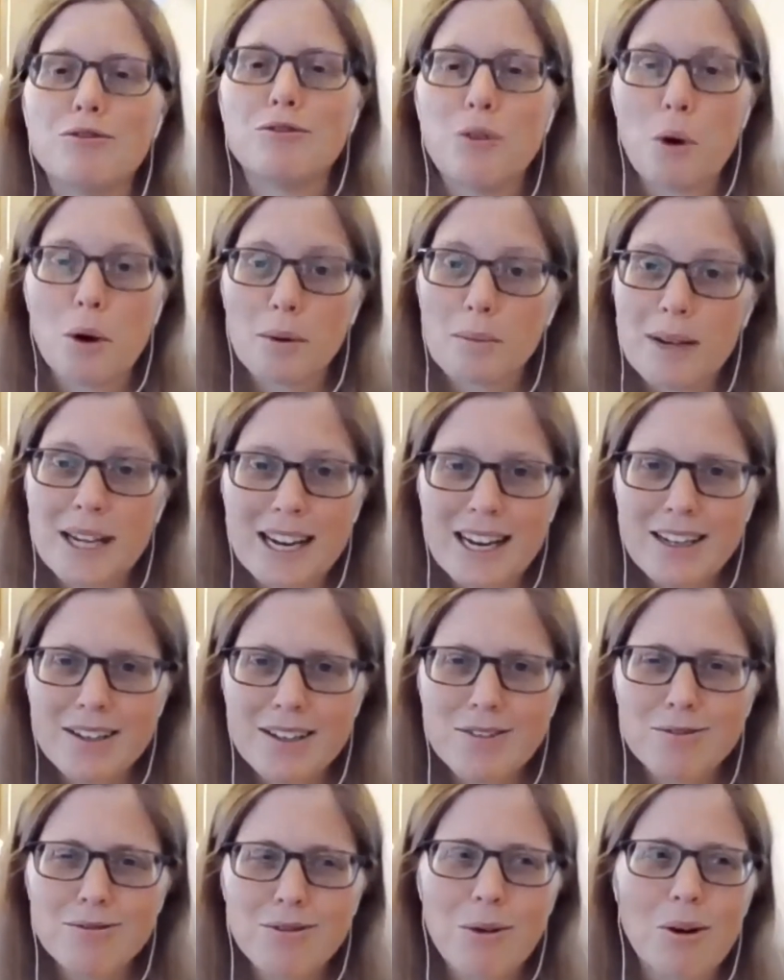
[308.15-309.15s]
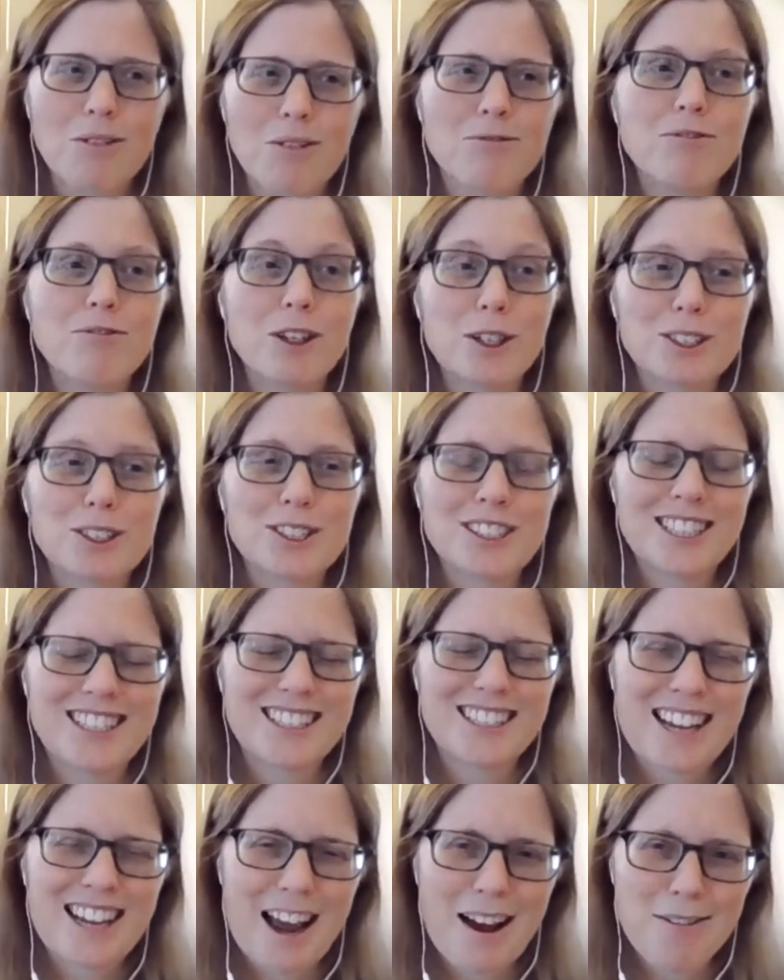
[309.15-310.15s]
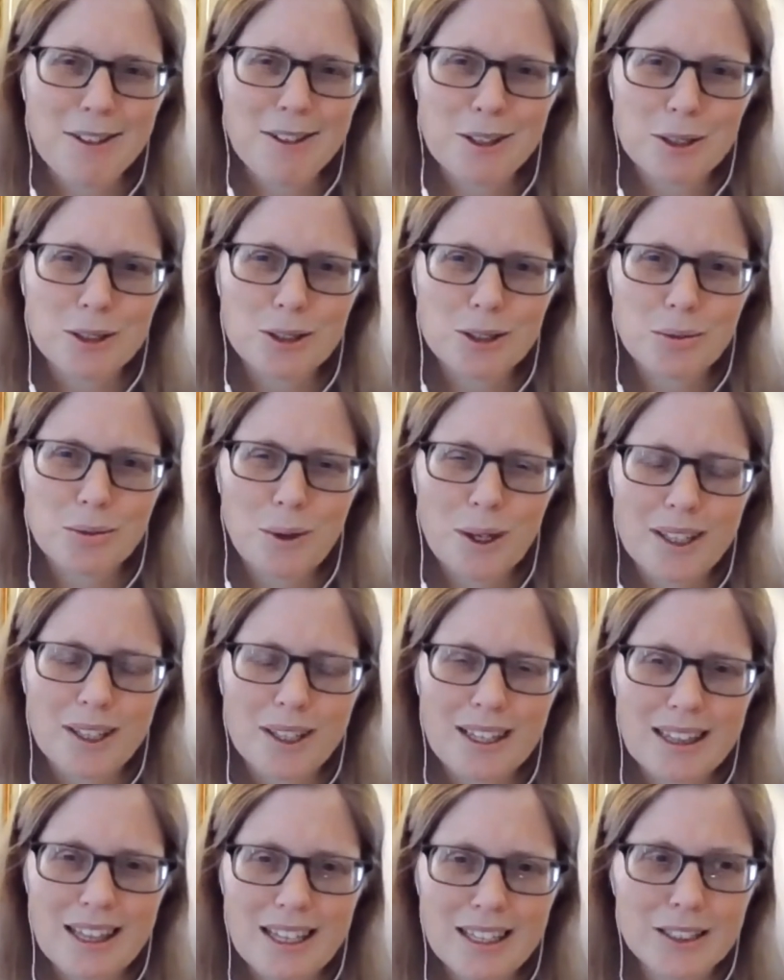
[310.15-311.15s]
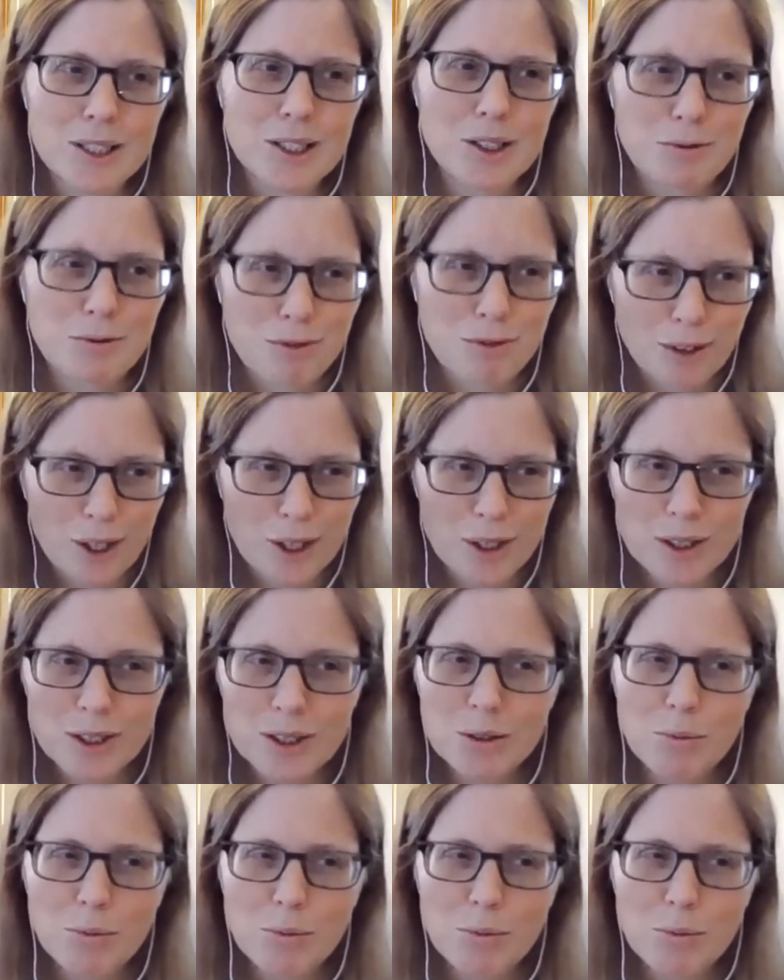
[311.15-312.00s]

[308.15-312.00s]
formative or first encounters with this verse,